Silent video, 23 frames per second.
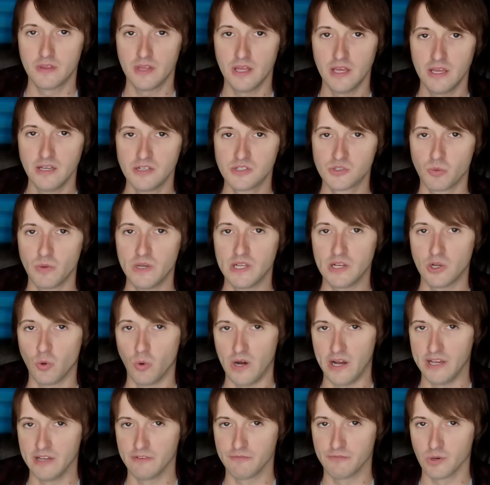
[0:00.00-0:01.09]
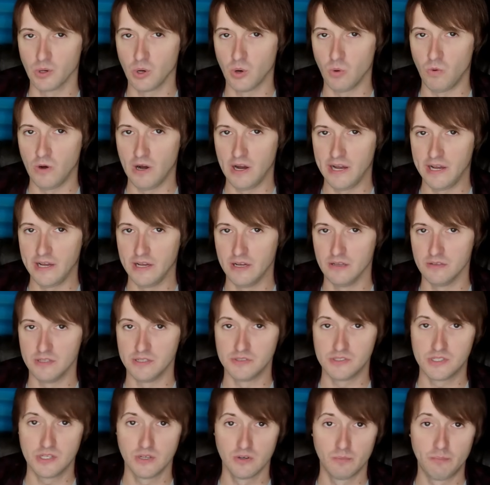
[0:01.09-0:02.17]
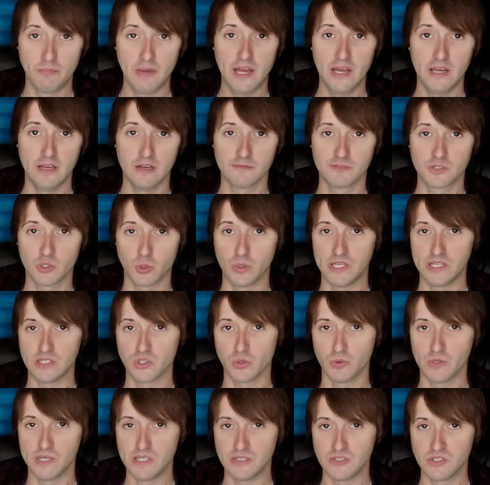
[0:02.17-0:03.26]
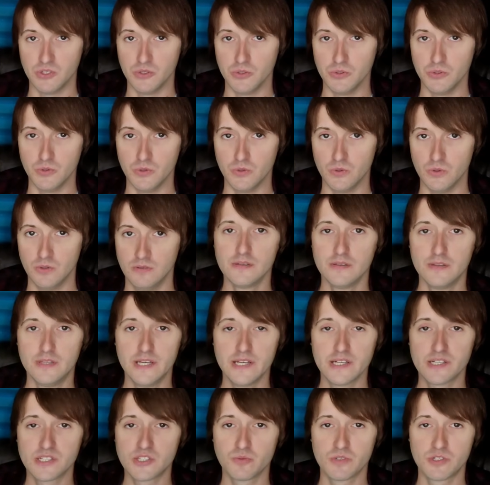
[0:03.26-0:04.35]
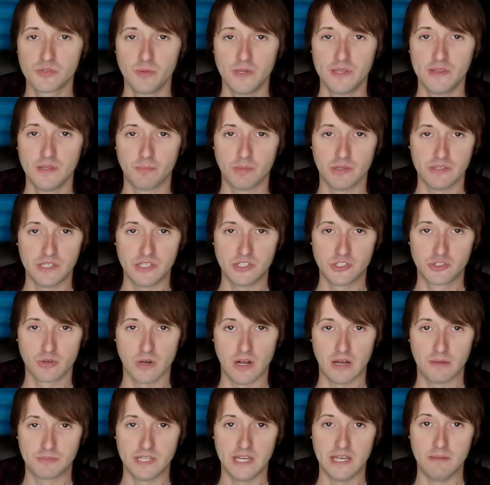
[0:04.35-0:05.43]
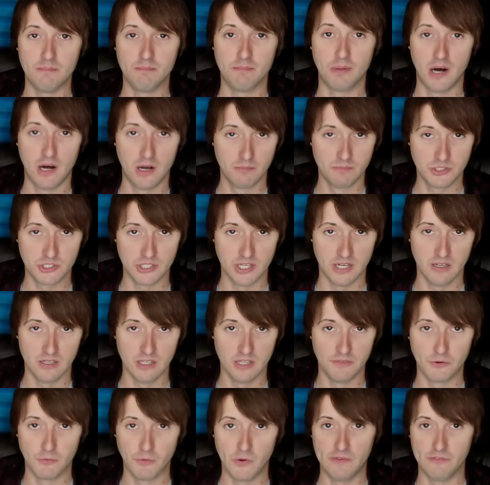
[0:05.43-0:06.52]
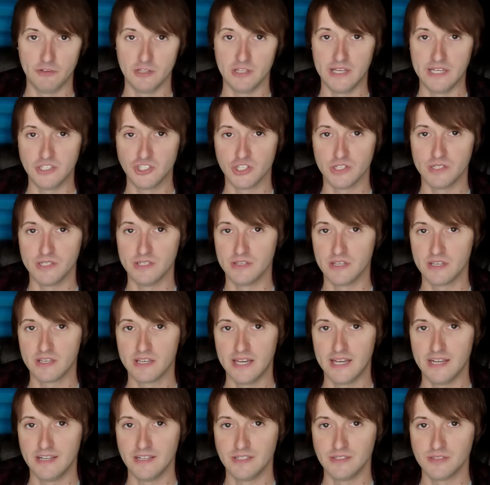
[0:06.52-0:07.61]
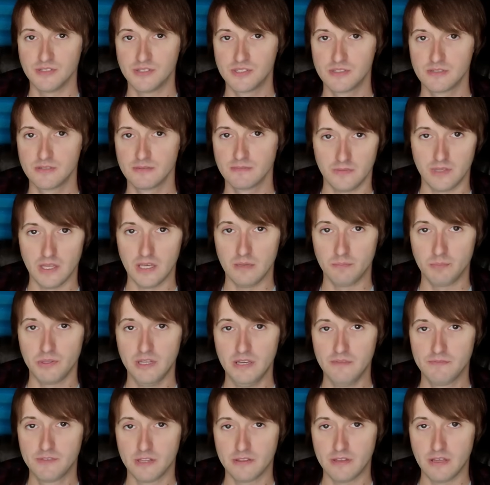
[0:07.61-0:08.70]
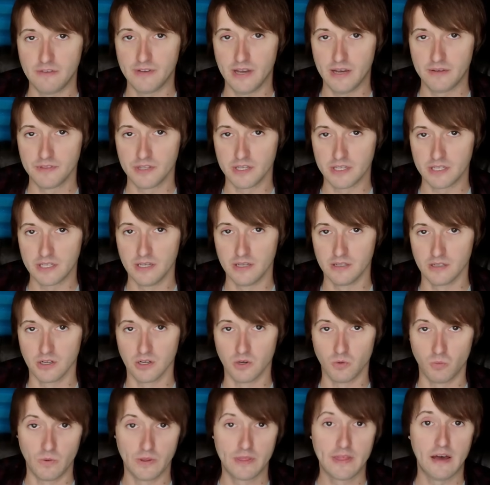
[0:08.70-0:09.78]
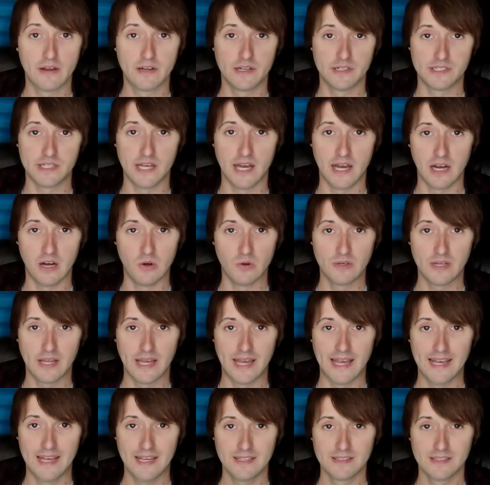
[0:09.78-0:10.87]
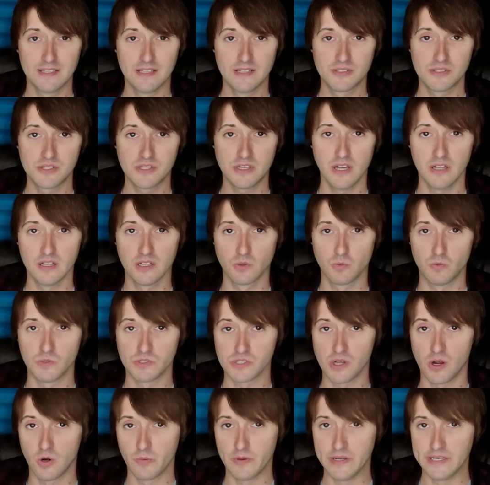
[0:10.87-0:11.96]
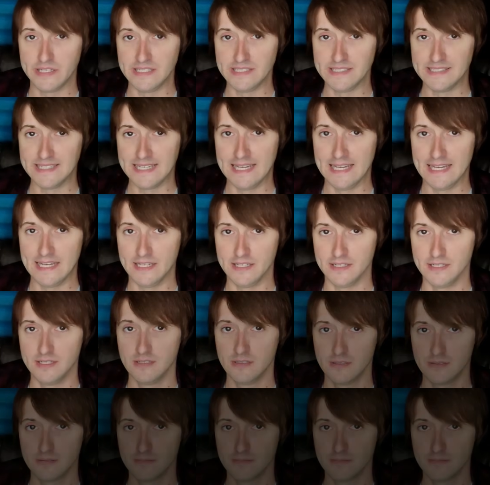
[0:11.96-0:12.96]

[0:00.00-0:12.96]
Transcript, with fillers: Things went quiet for a while until May of 2022. This was when the police dropped a bombshell of a revelation in the case. They believed that they found the killer, without a doubt, and this killer was already dead.